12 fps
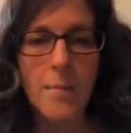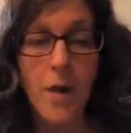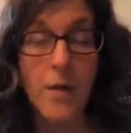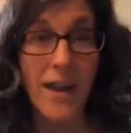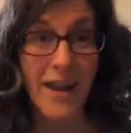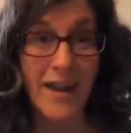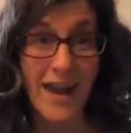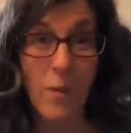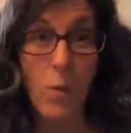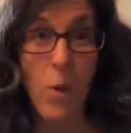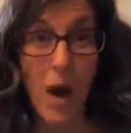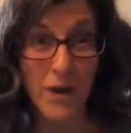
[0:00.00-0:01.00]
Okay,
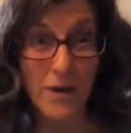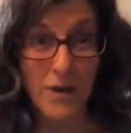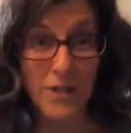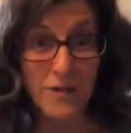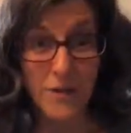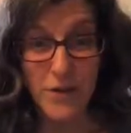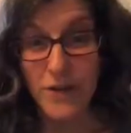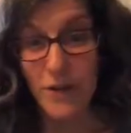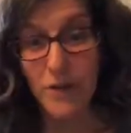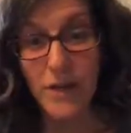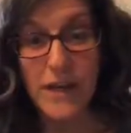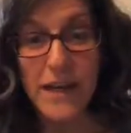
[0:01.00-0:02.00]
again, water is the first
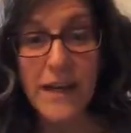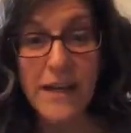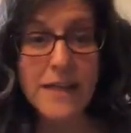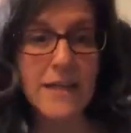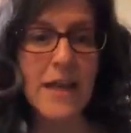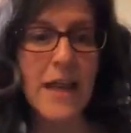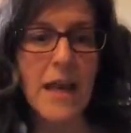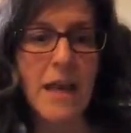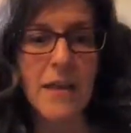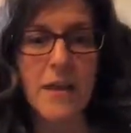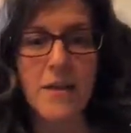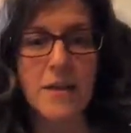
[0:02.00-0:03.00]
ingredient.
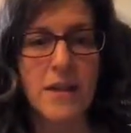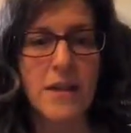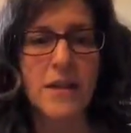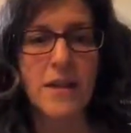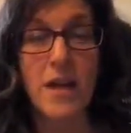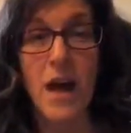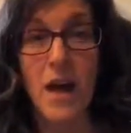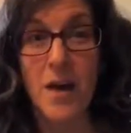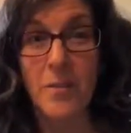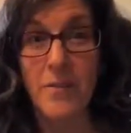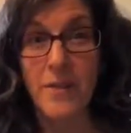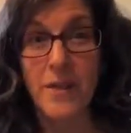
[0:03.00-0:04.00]
There's this,
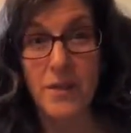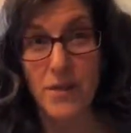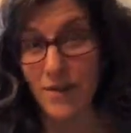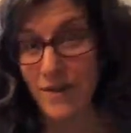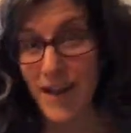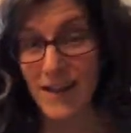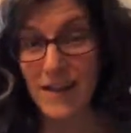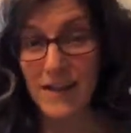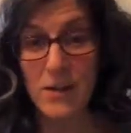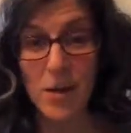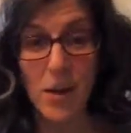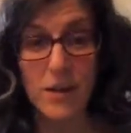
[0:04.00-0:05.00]
the surfactant is
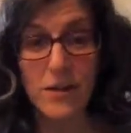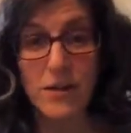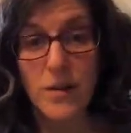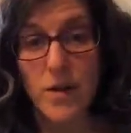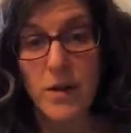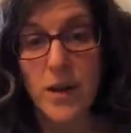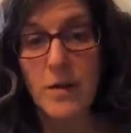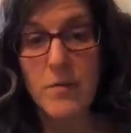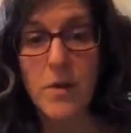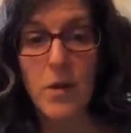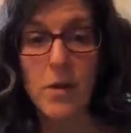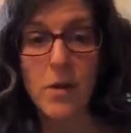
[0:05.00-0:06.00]
called
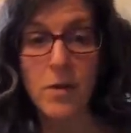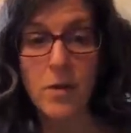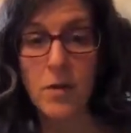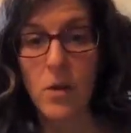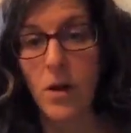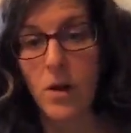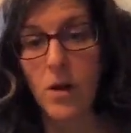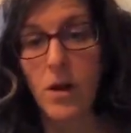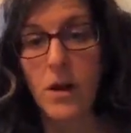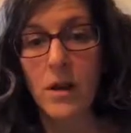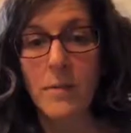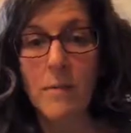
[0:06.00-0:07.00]
sodium
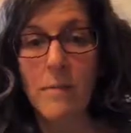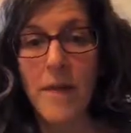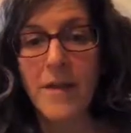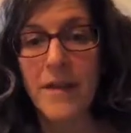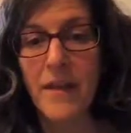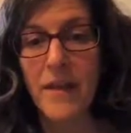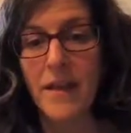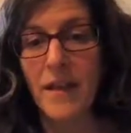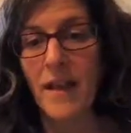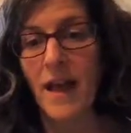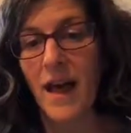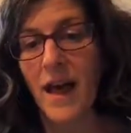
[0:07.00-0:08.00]
lauryl
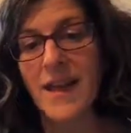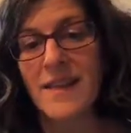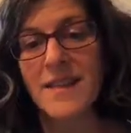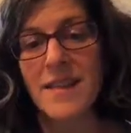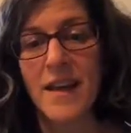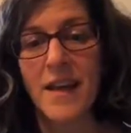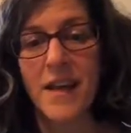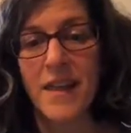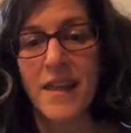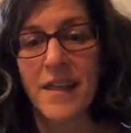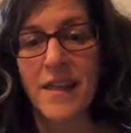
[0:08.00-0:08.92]
methyl isethionate.